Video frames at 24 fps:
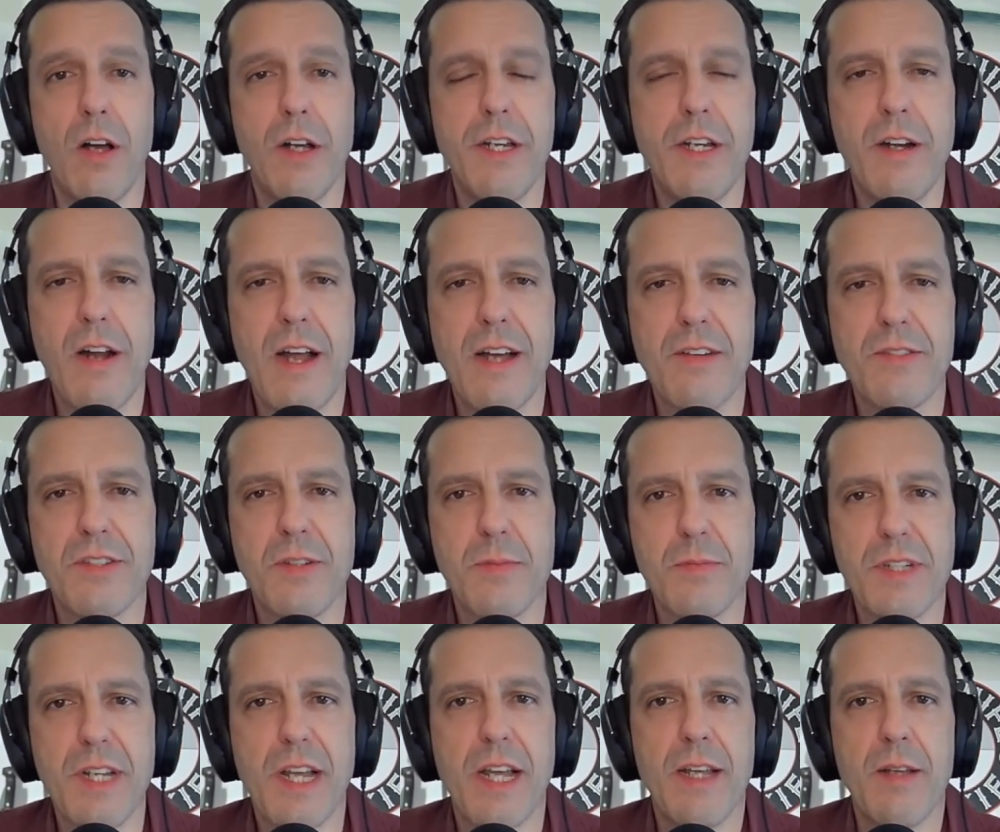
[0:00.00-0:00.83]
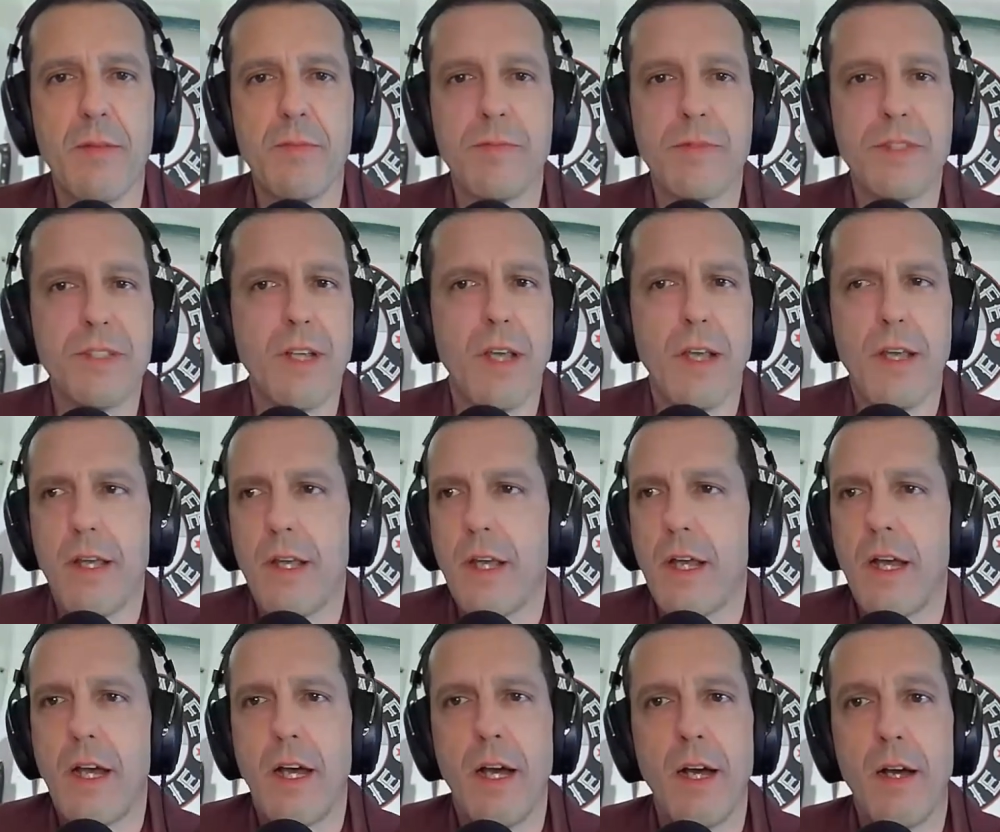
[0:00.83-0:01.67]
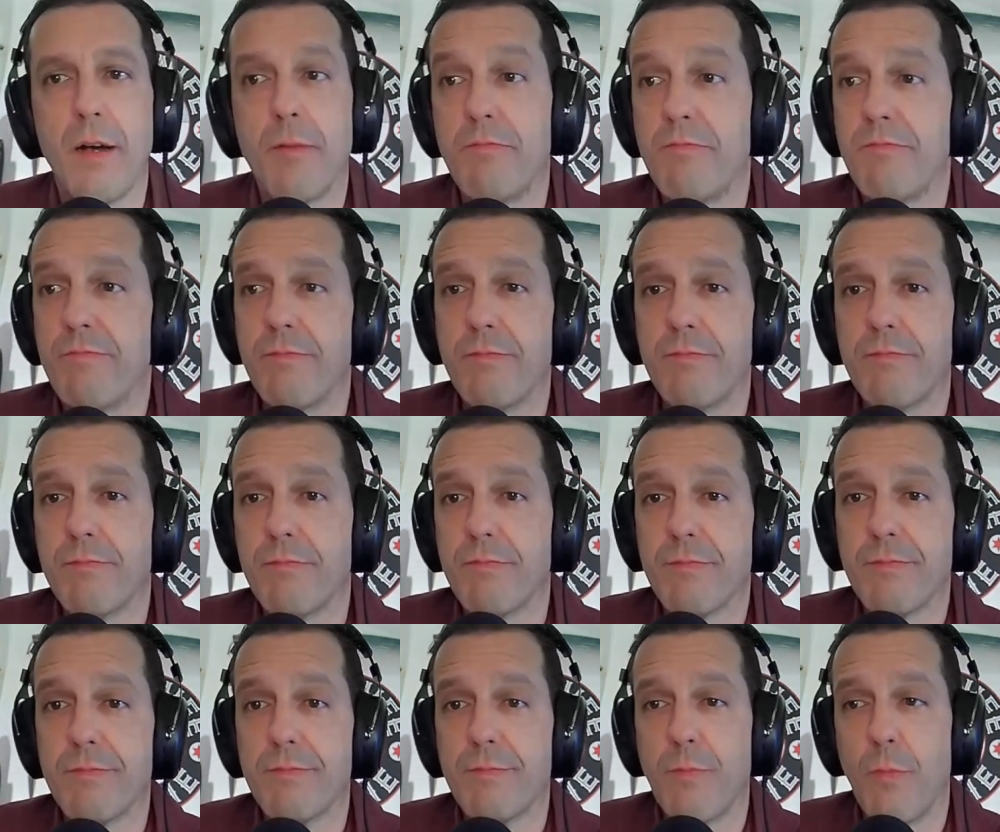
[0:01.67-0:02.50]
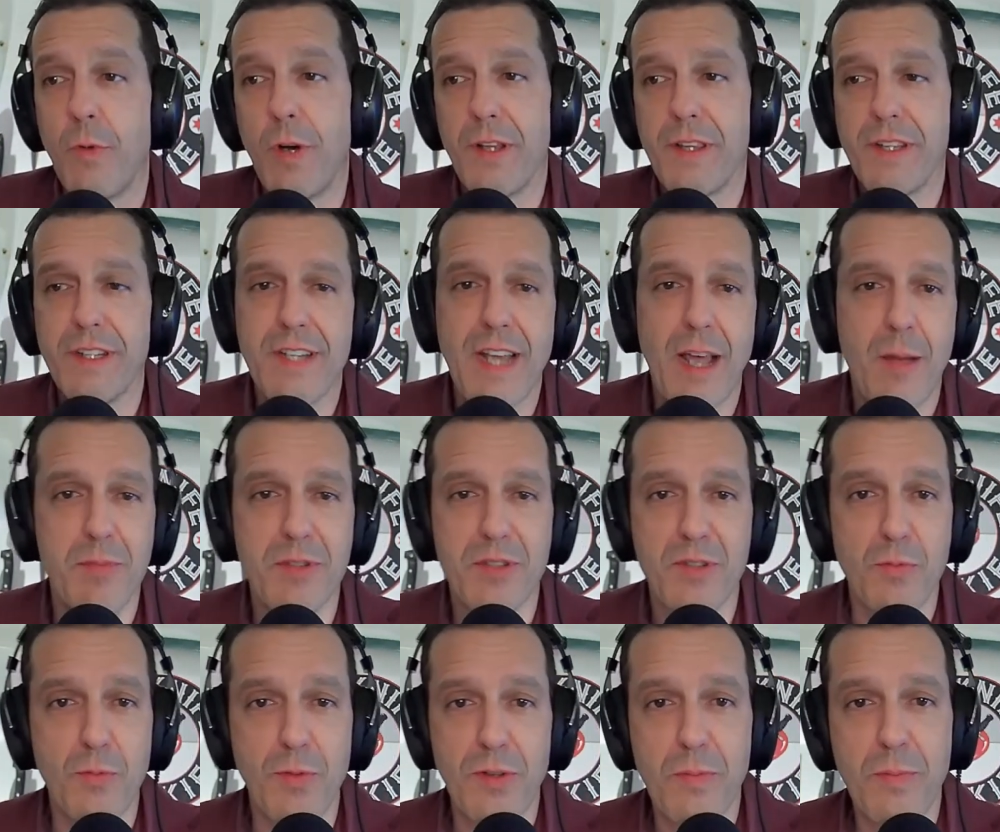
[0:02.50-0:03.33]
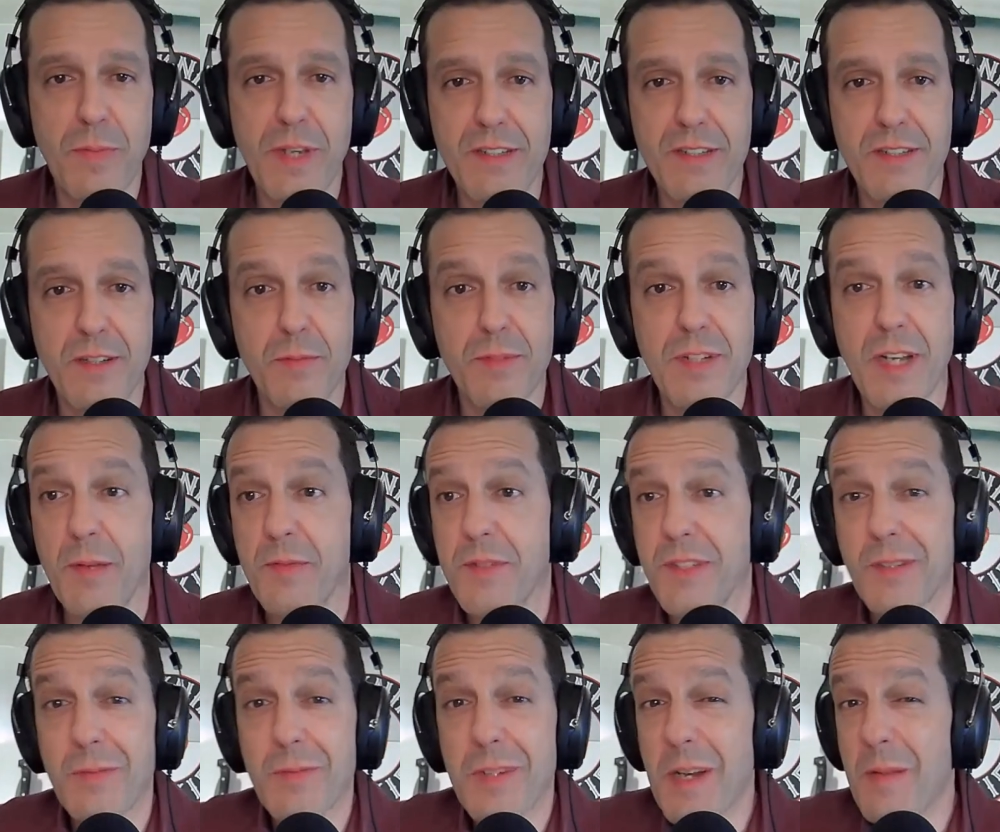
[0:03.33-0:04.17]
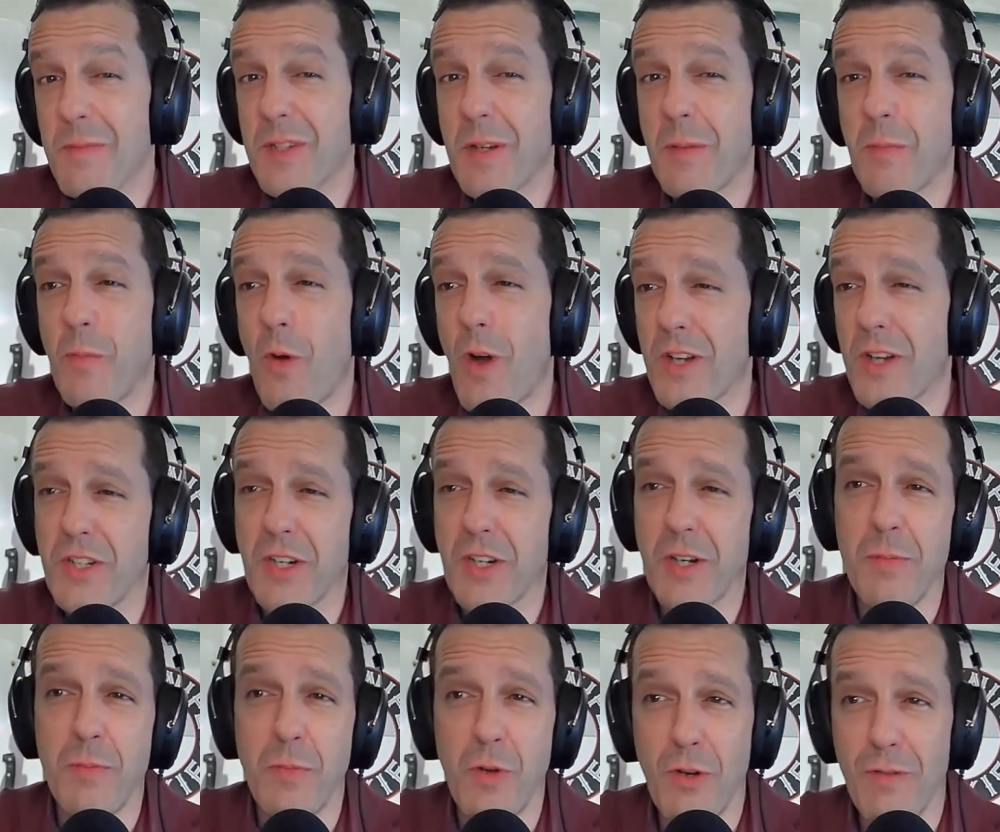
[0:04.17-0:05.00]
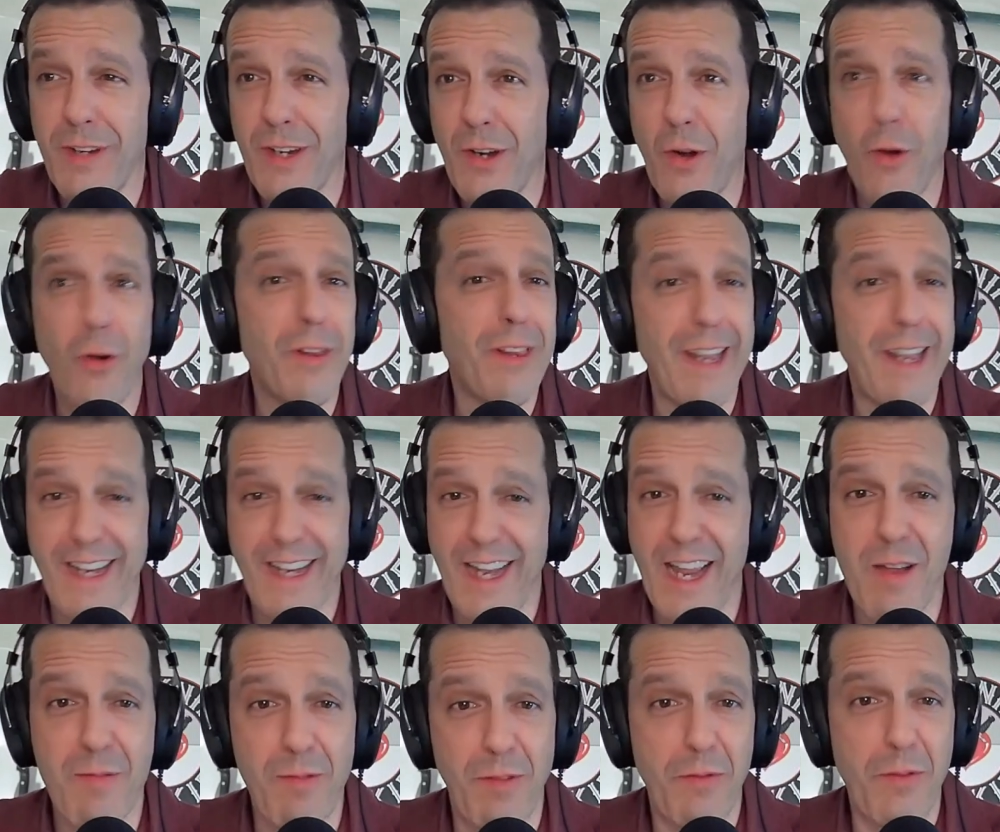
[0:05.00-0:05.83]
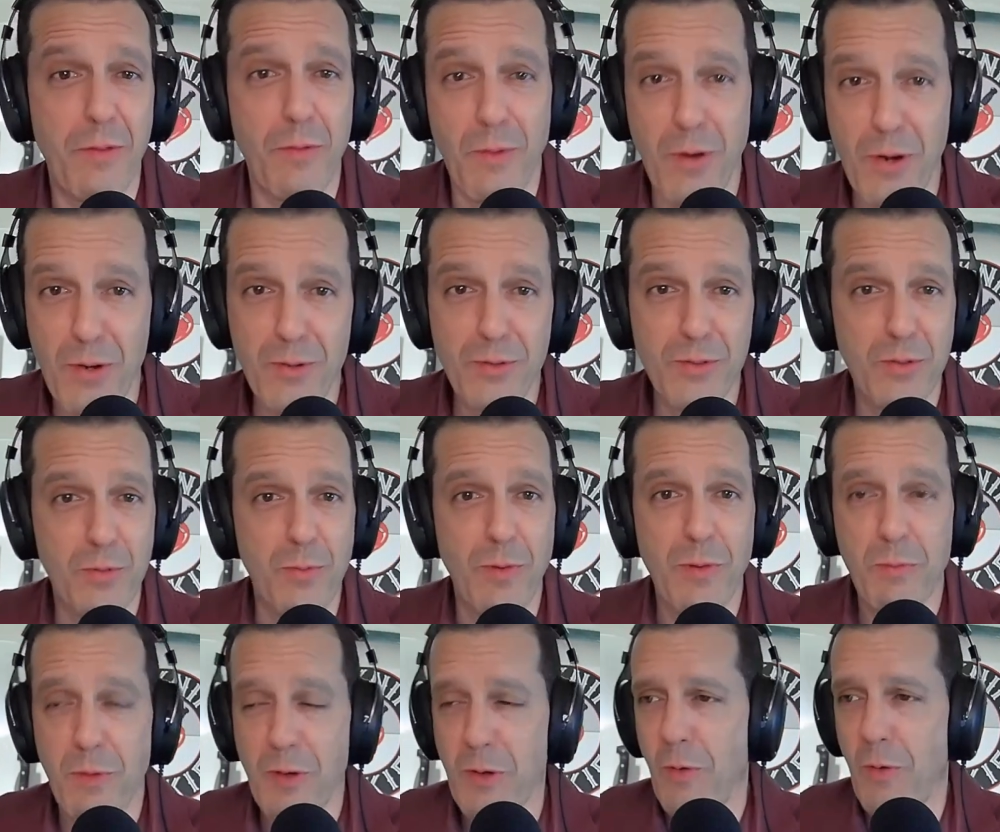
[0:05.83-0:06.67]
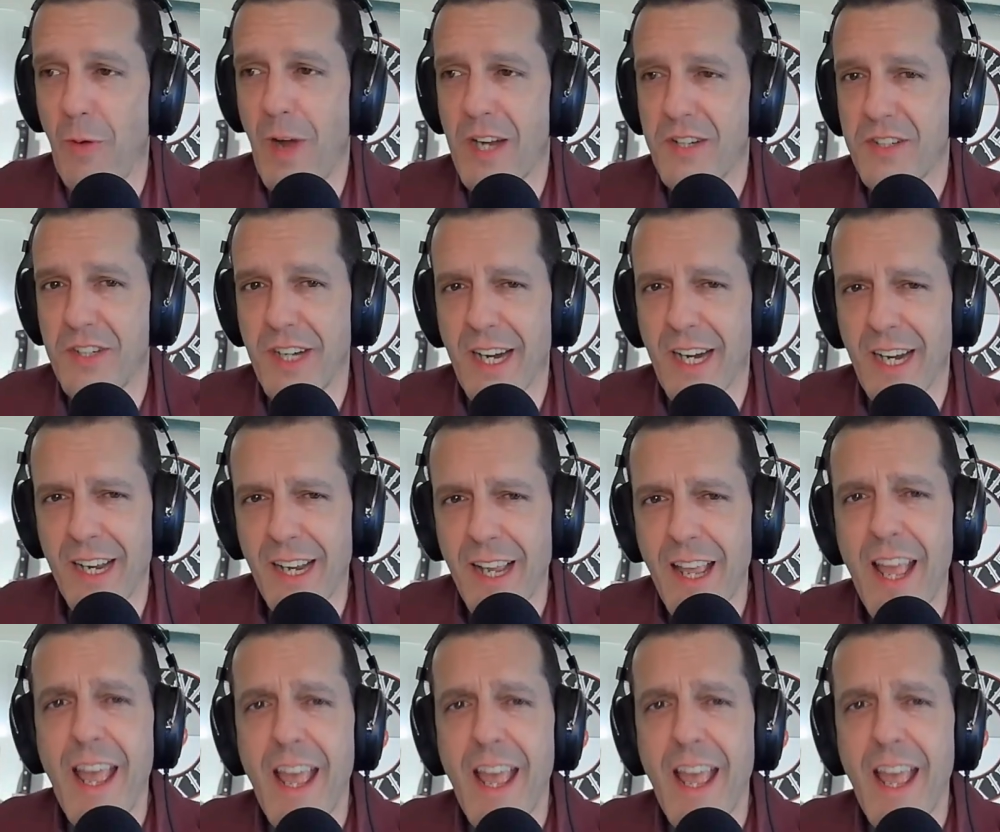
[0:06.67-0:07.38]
You know how sometimes, well, this happens with me sometimes. Sometimes I'm watching a movie, or like Game of Thrones when we were watching it.